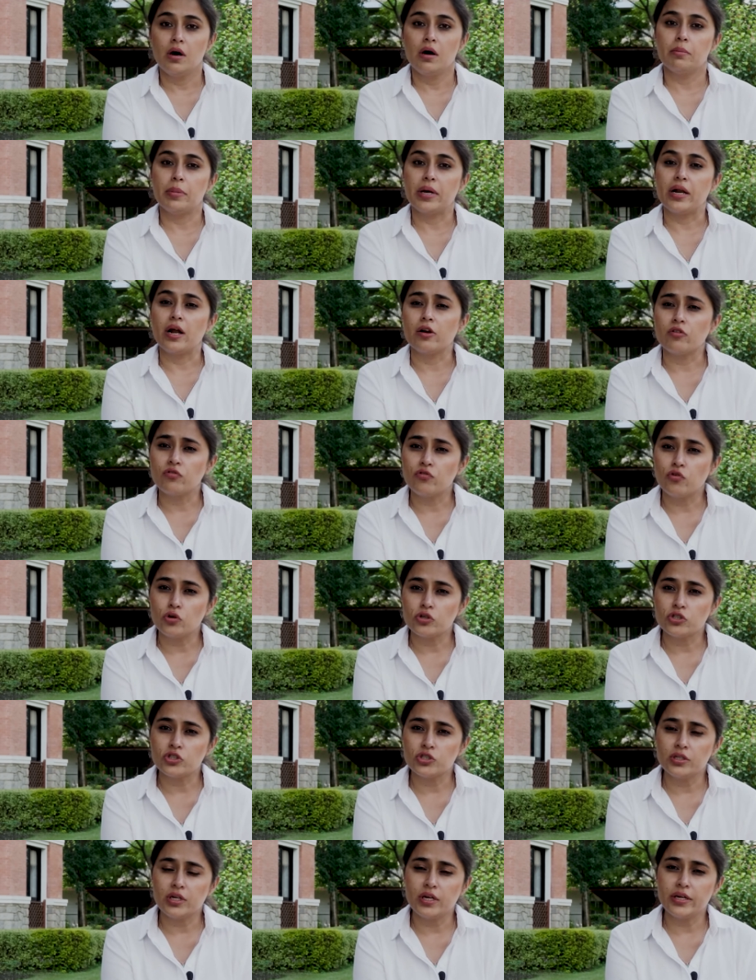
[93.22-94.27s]
But
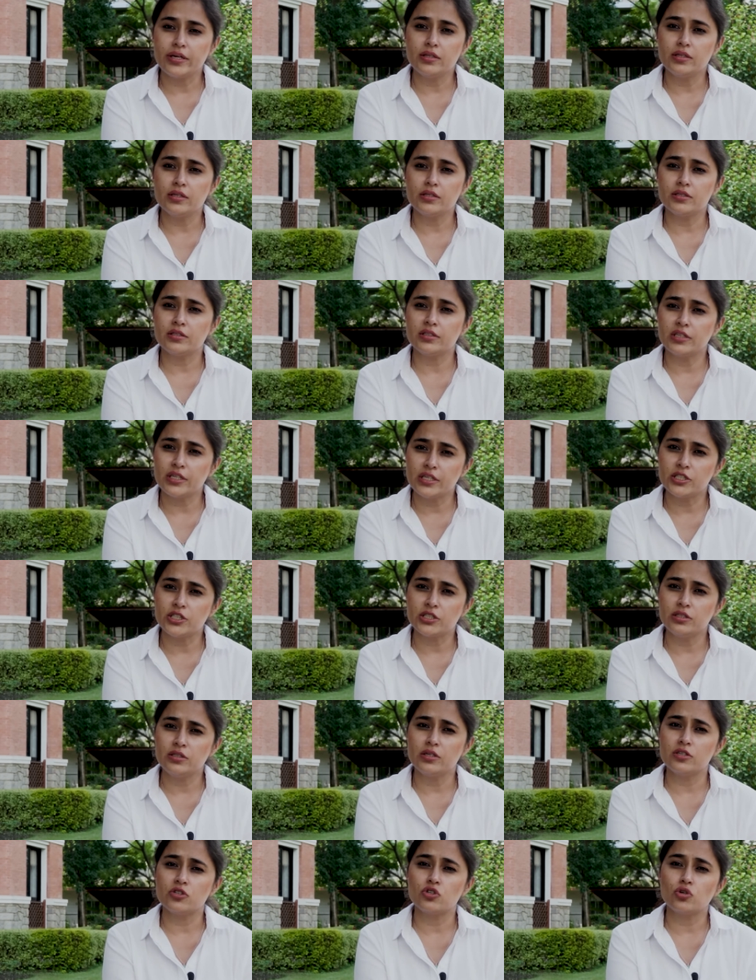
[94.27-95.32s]
unfortunately, this
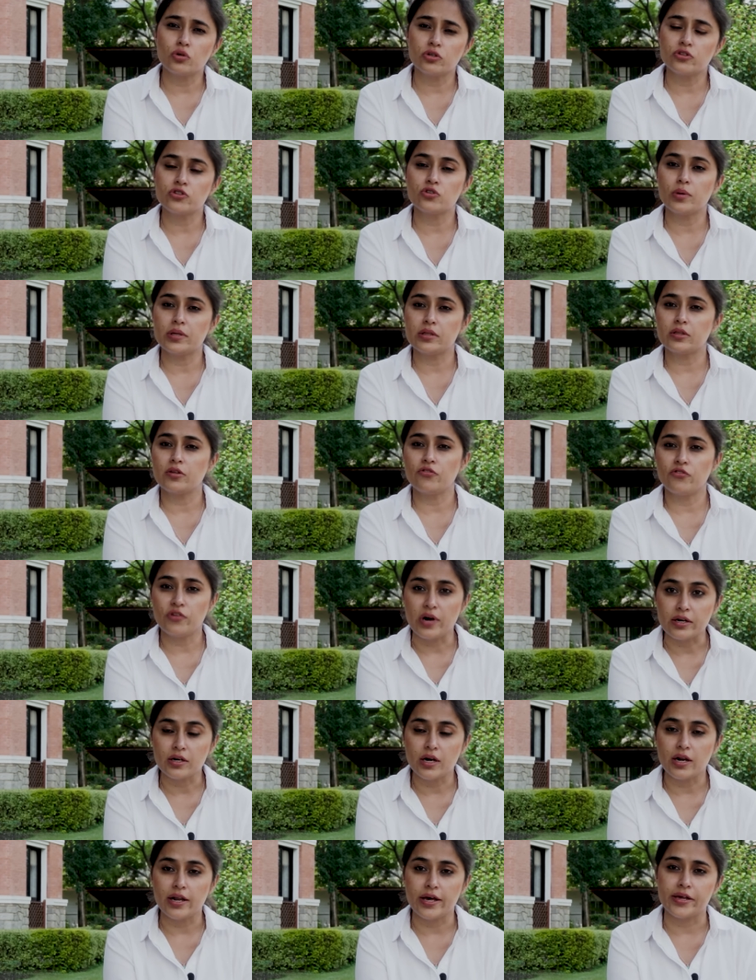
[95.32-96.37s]
region is also at the
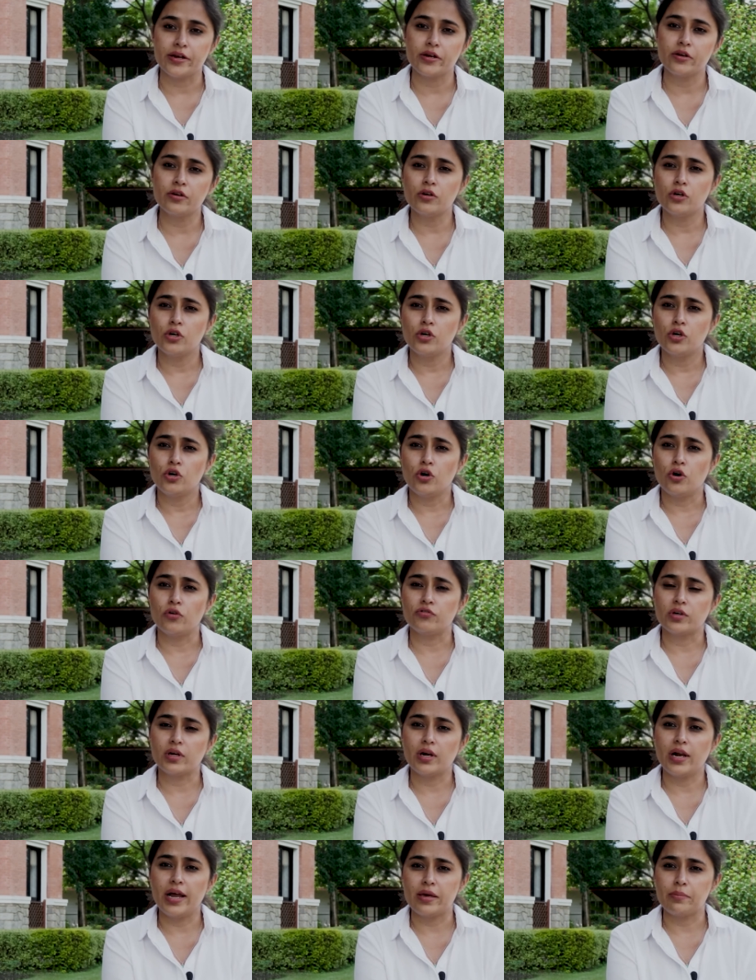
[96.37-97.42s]
front line of the
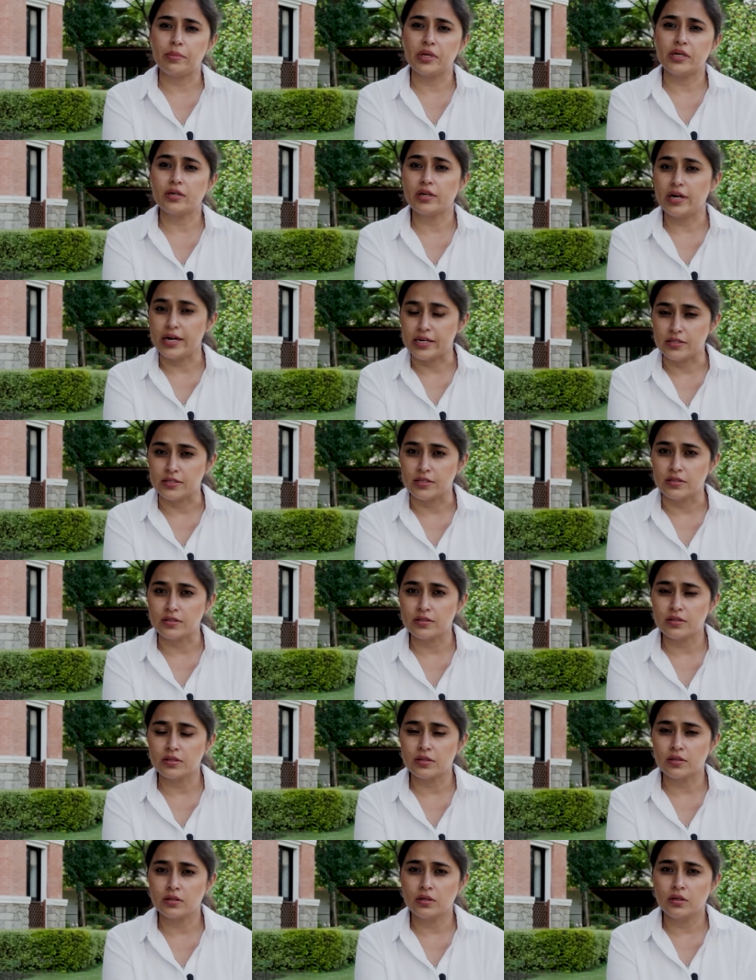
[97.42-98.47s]
climate
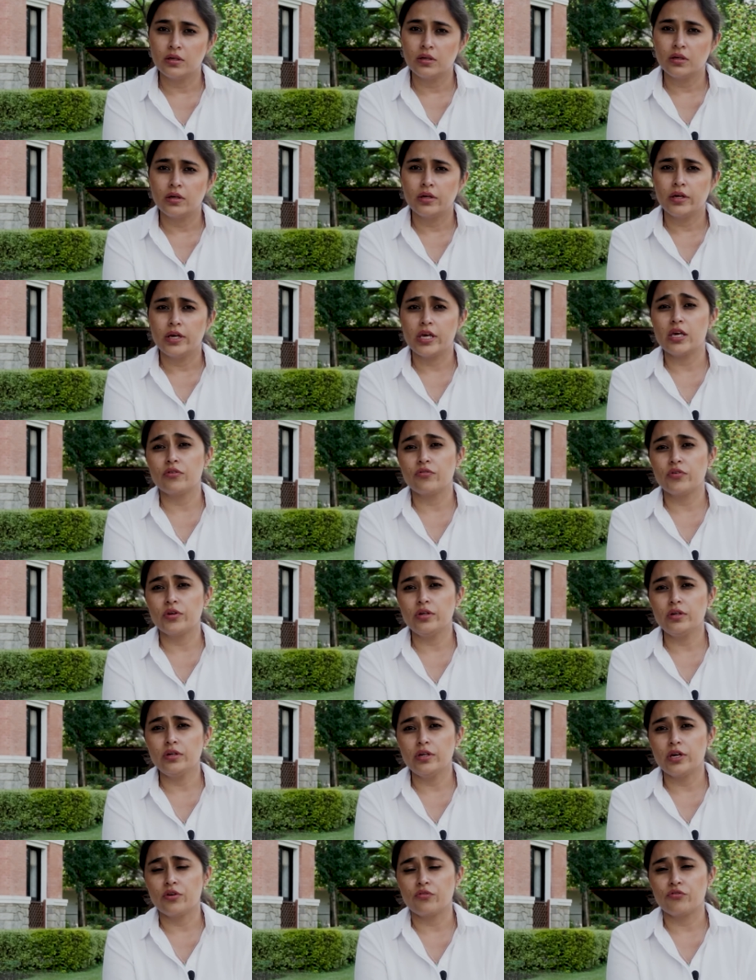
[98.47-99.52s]
crisis.
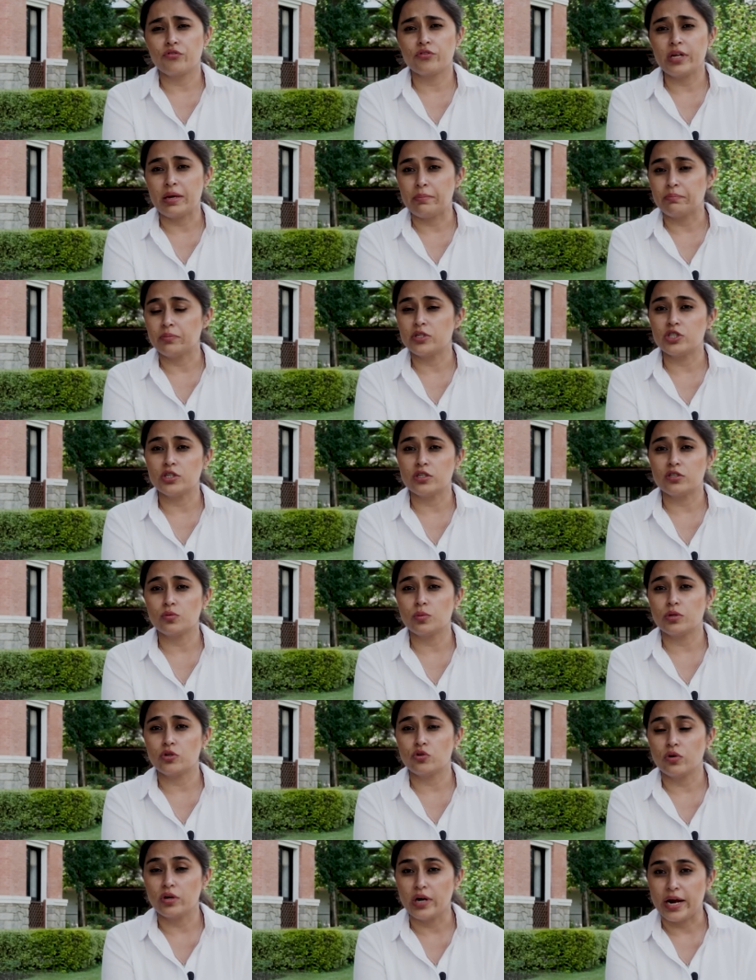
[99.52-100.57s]
Even if temperatures were
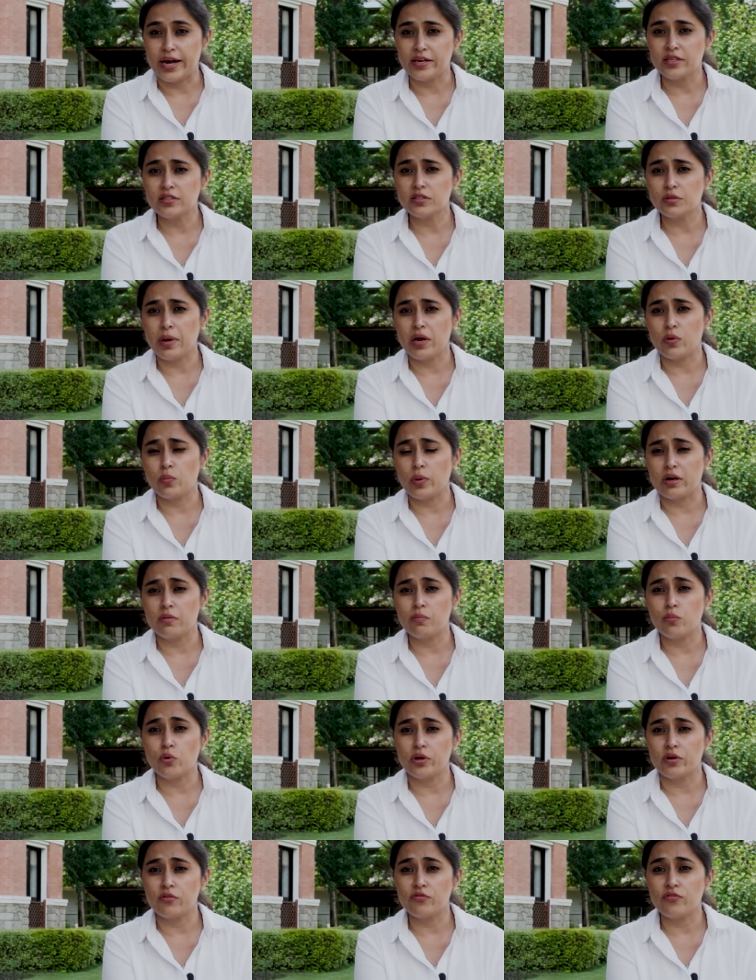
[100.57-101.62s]
to rise by
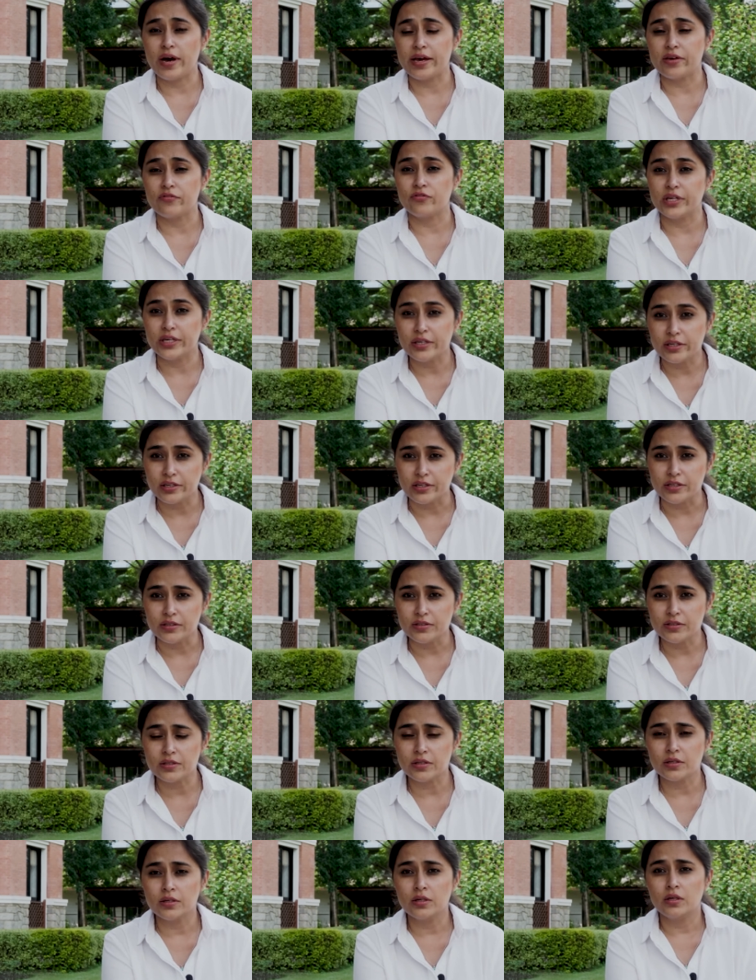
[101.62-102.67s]
1.5
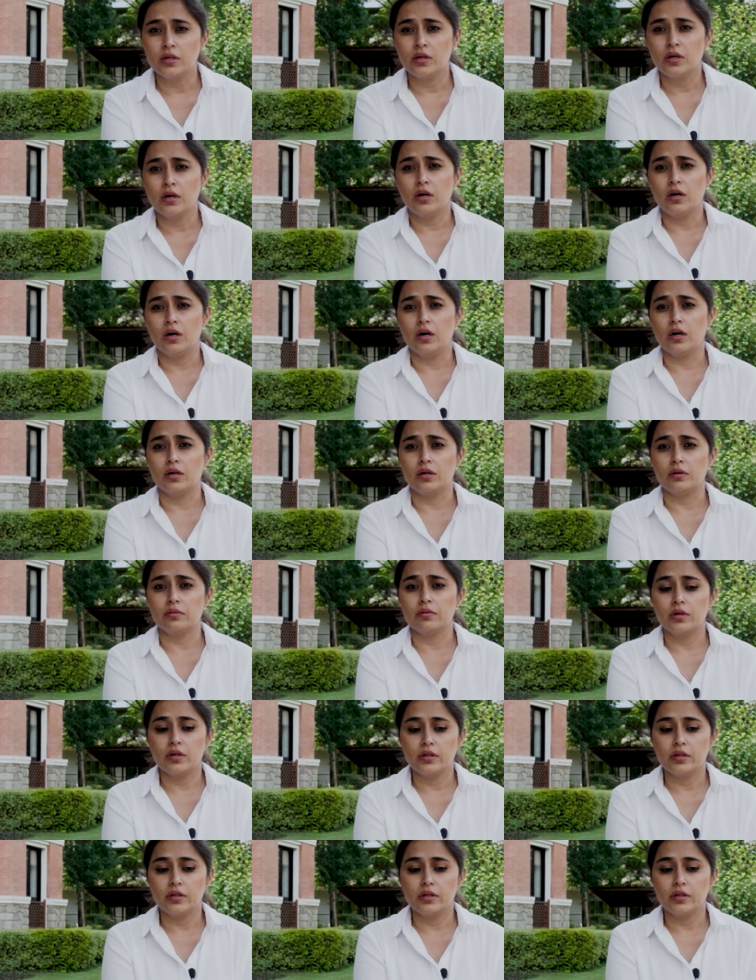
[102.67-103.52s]
degrees, uh,